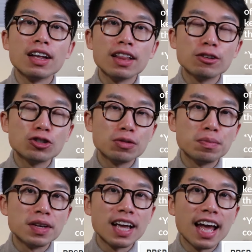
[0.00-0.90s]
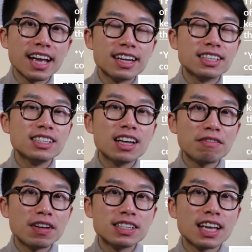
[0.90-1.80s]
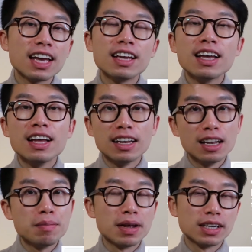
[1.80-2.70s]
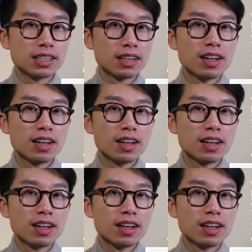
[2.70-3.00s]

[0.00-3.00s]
there should be a TFSA limit